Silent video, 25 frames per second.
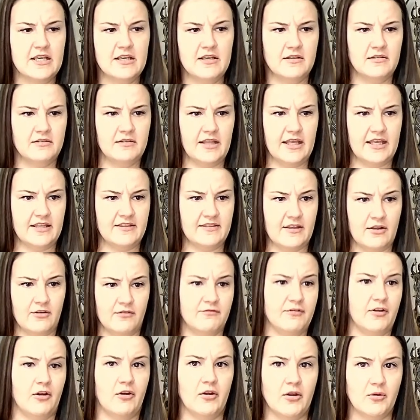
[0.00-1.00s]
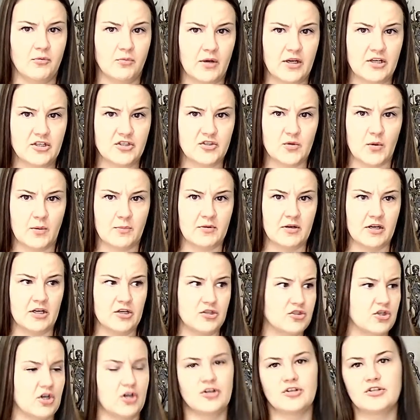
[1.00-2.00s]
like they're very rich, so I'm going to
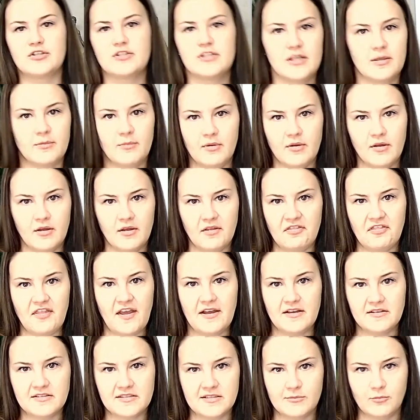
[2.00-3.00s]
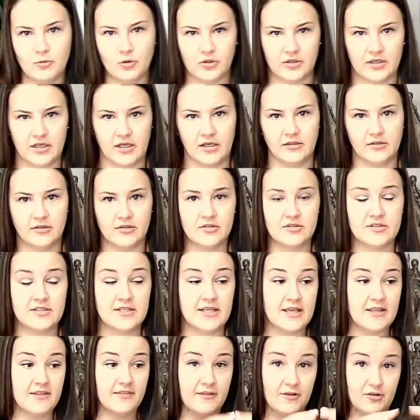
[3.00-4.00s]
charge them $1,000 more.
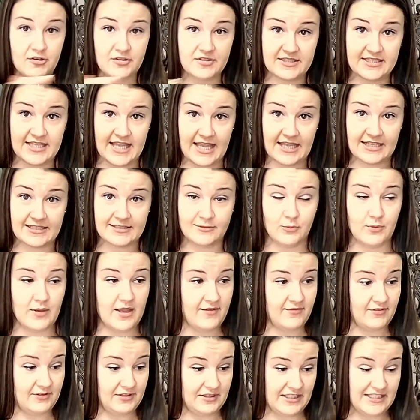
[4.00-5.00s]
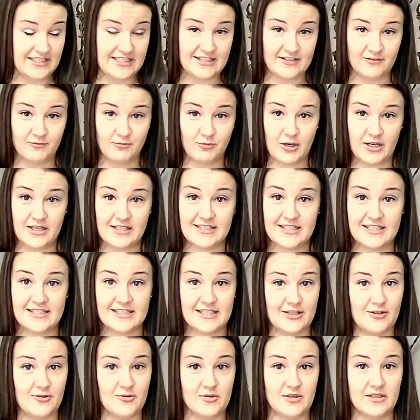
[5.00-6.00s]
They're set. We have a list of prices
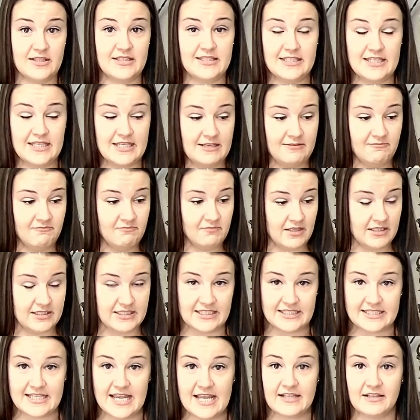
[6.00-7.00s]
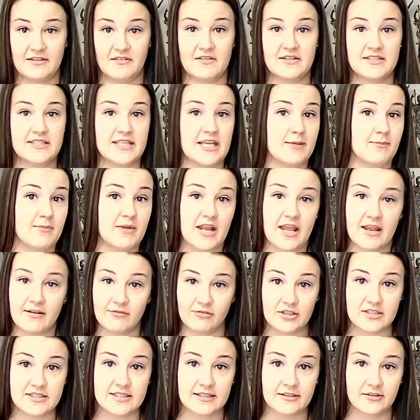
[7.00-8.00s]
that you can see. It's exactly the same in
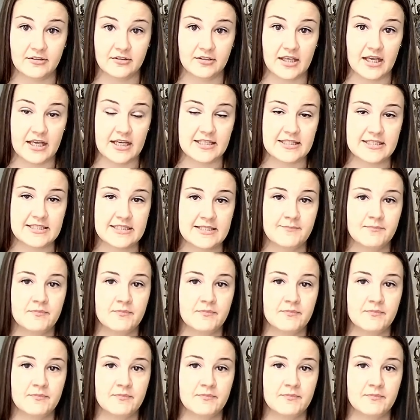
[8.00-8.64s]
every single case.